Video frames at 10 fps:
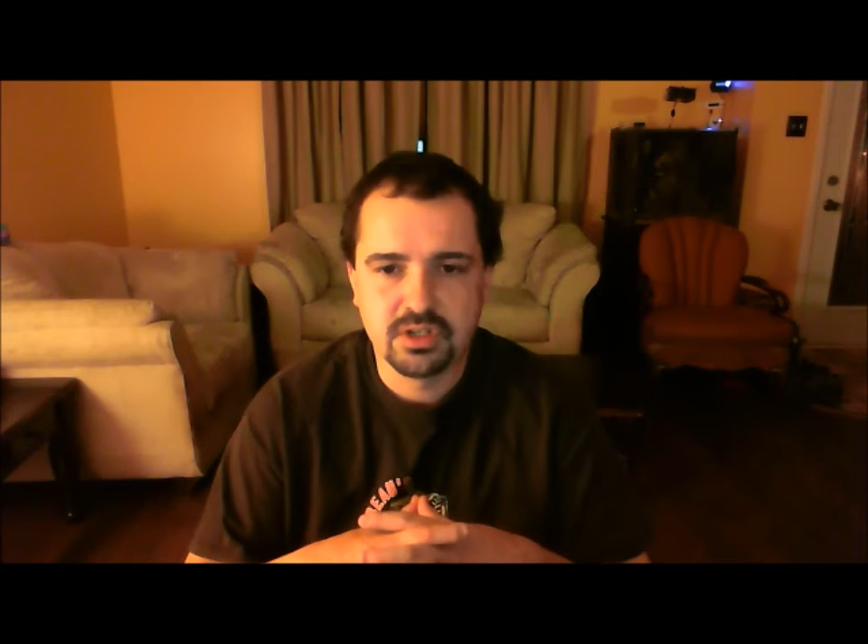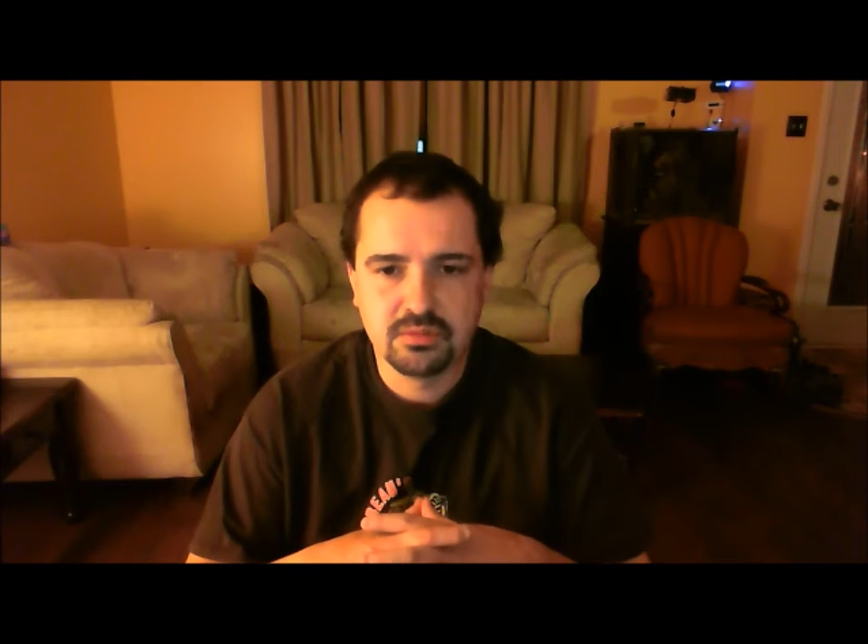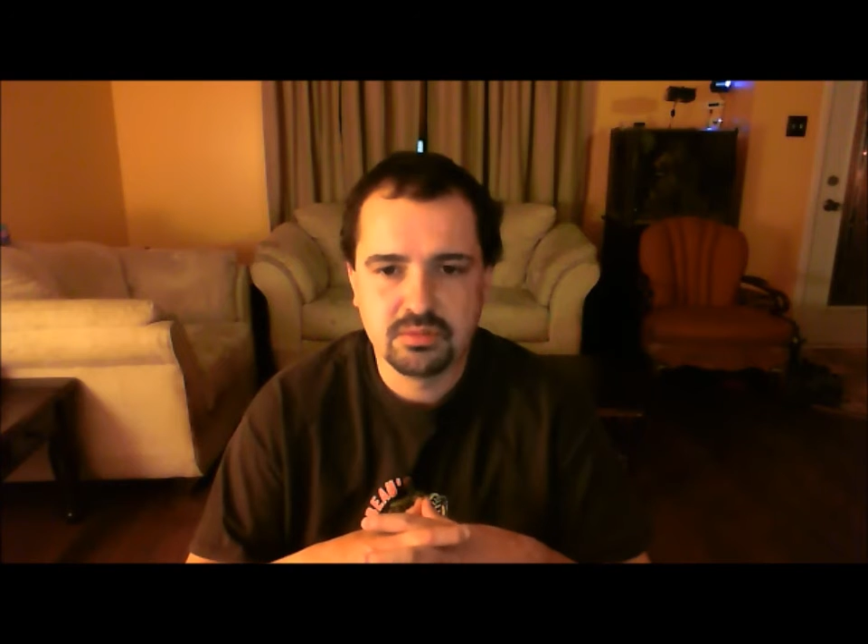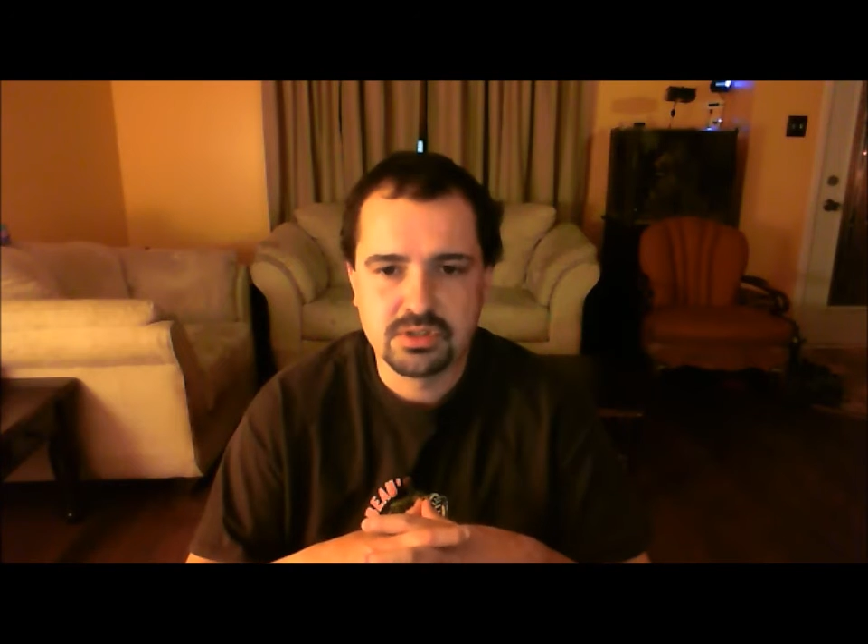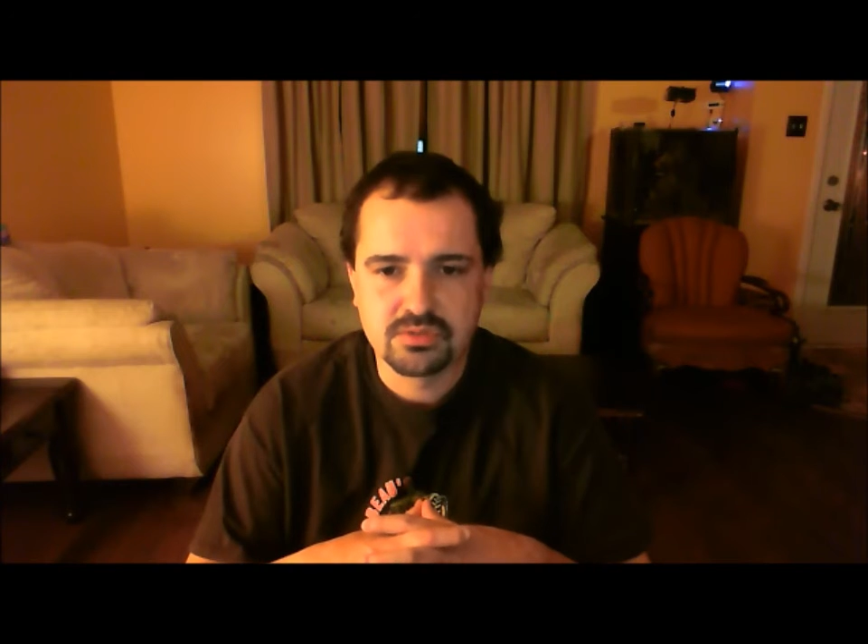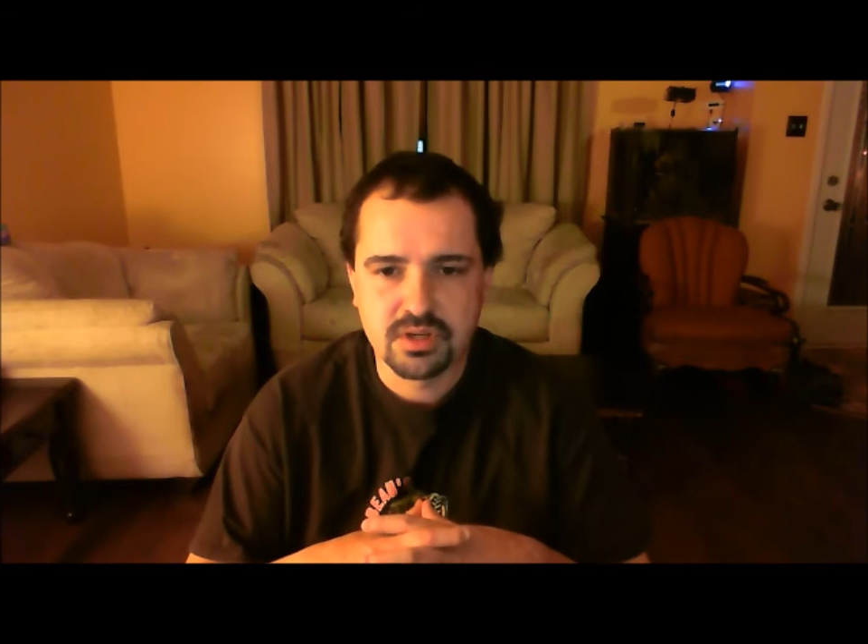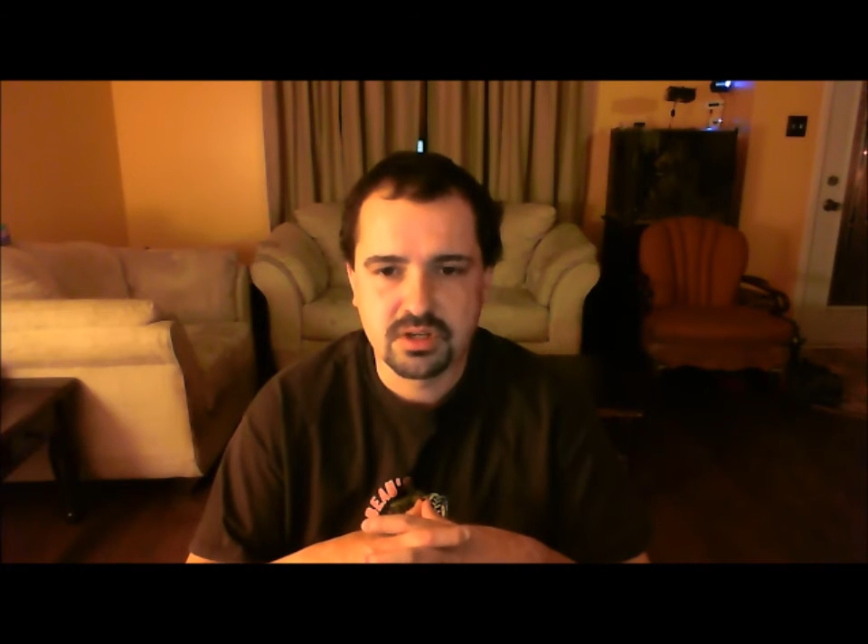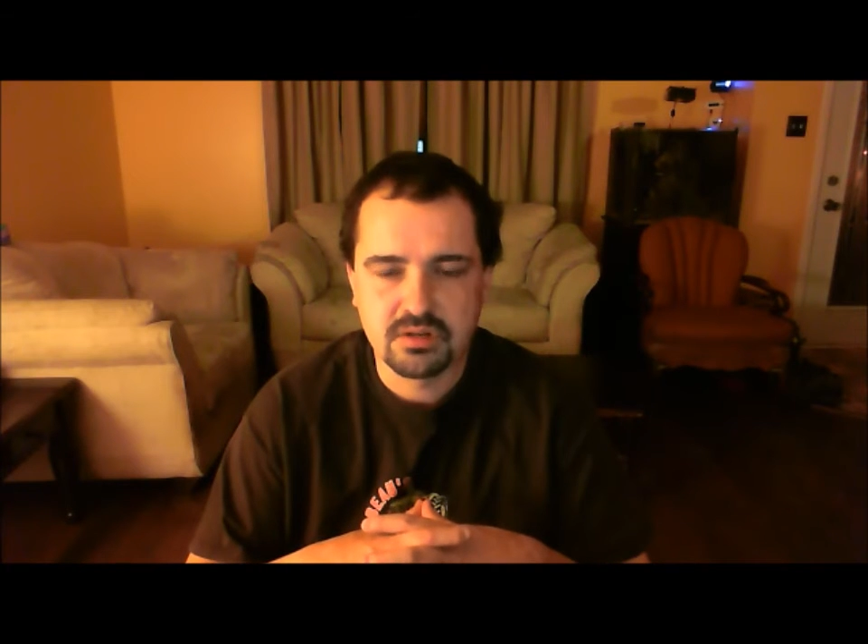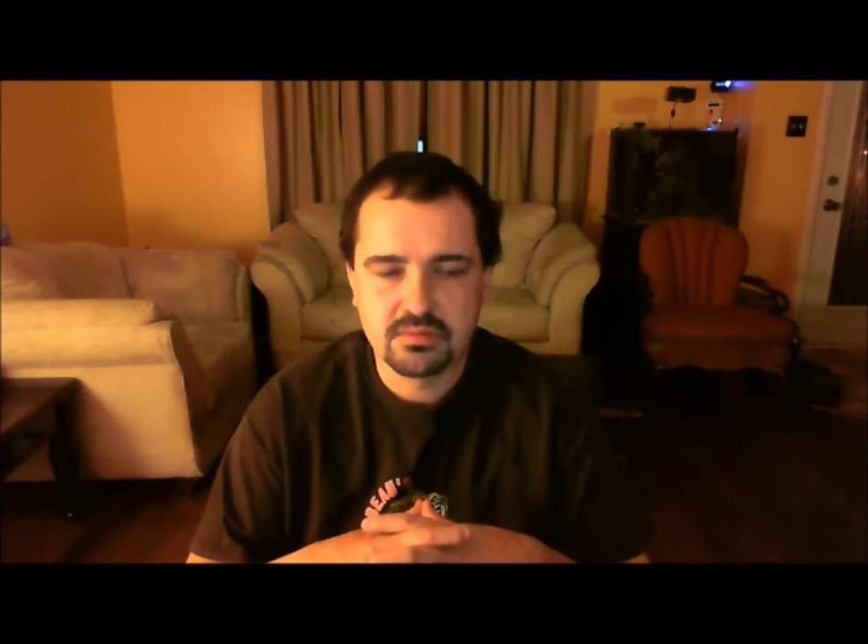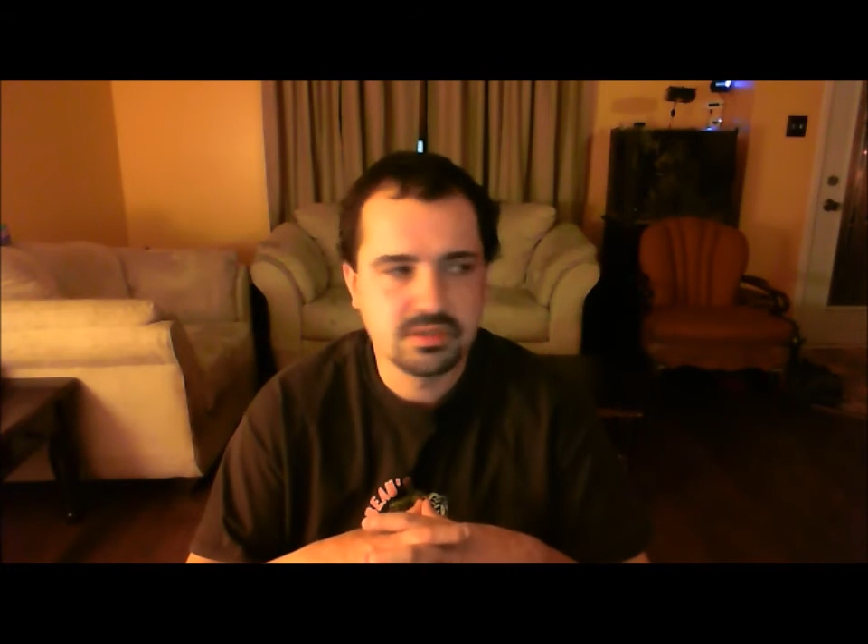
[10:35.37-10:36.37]
Please rate,
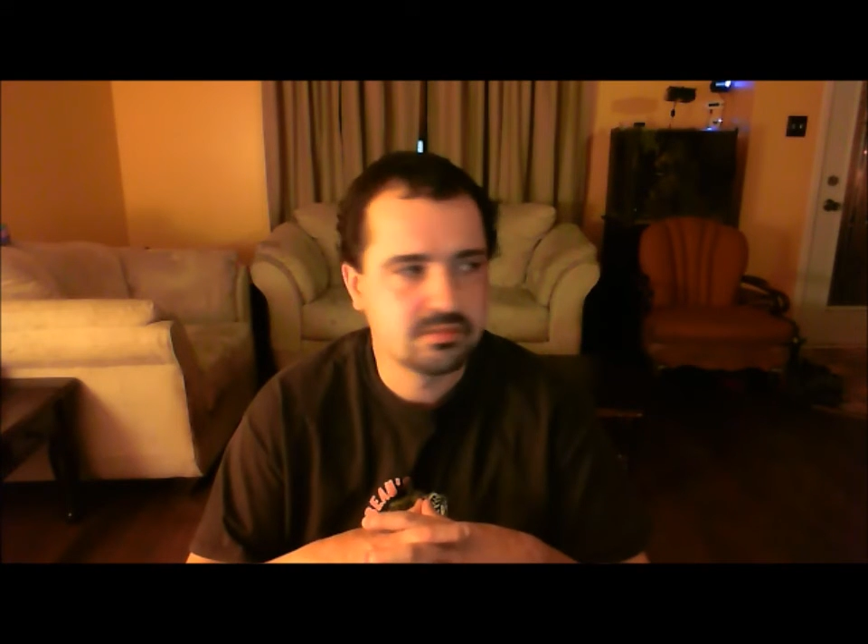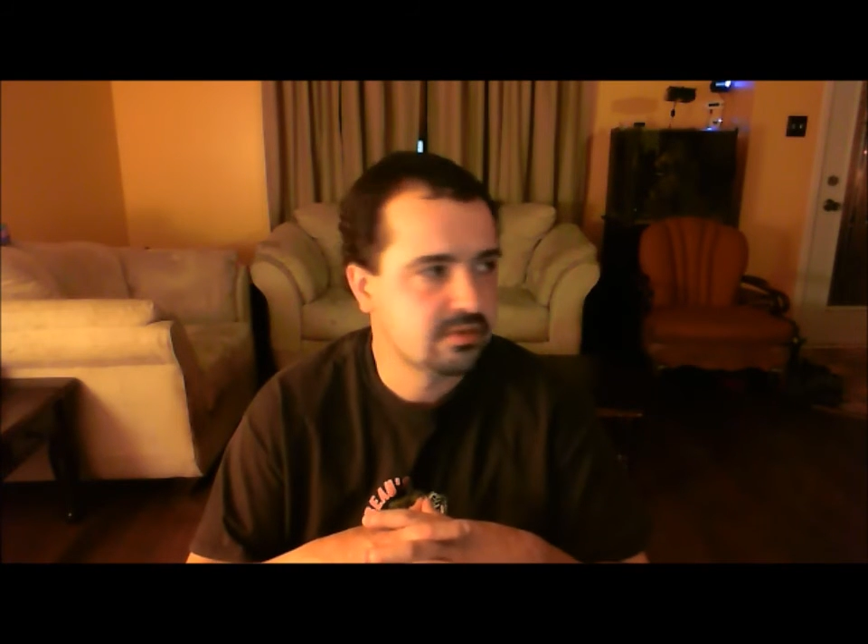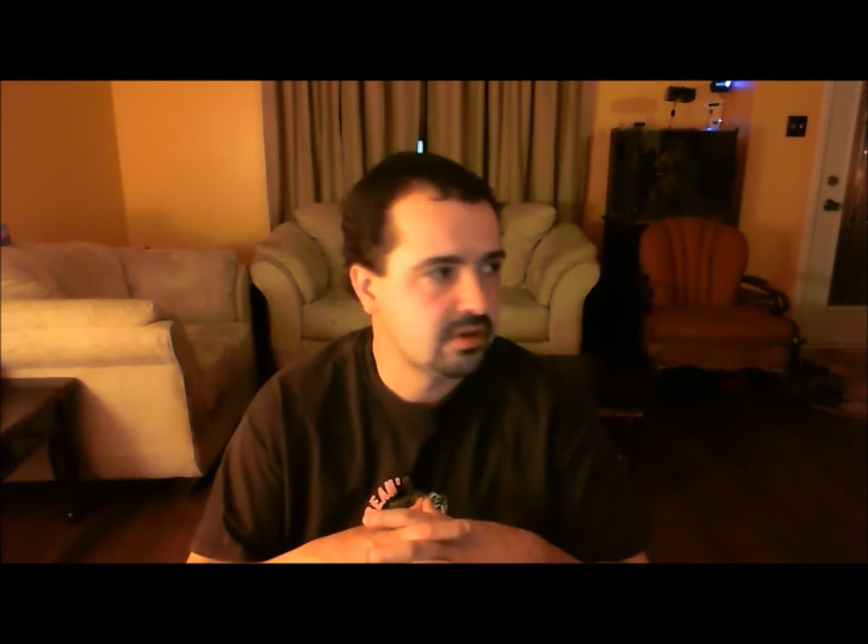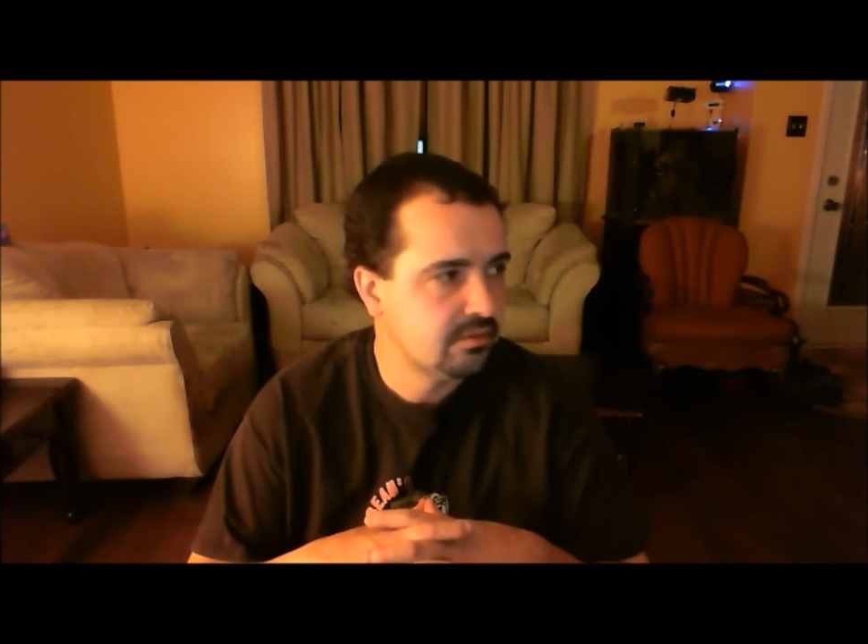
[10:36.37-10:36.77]
comment, subscribe,